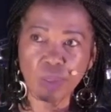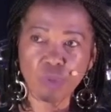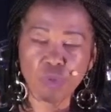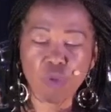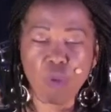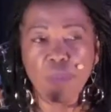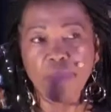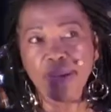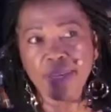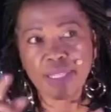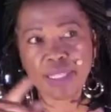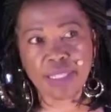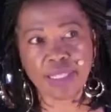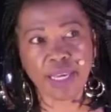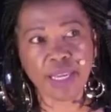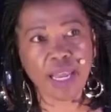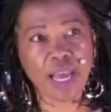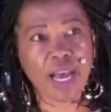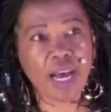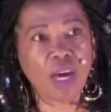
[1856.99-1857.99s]
Remember, I
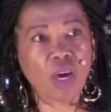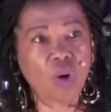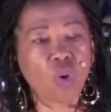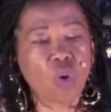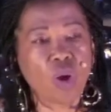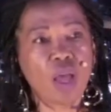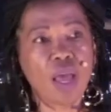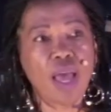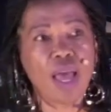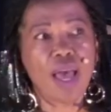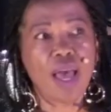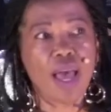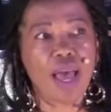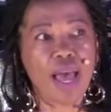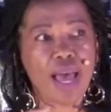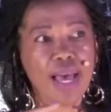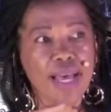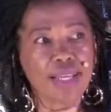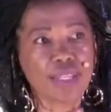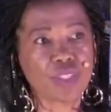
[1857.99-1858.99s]
said how,
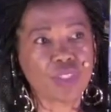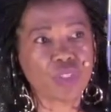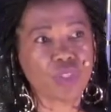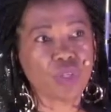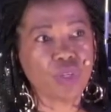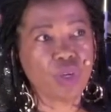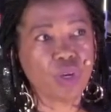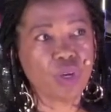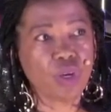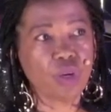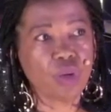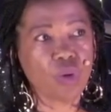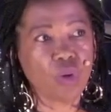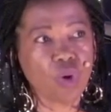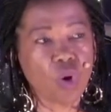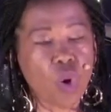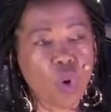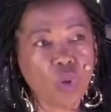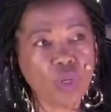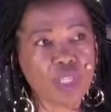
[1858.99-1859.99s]
as
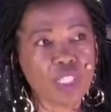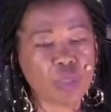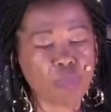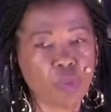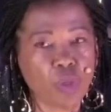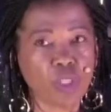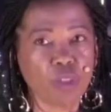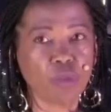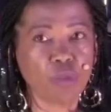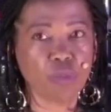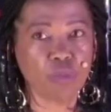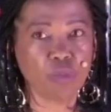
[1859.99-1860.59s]
Holy Spirit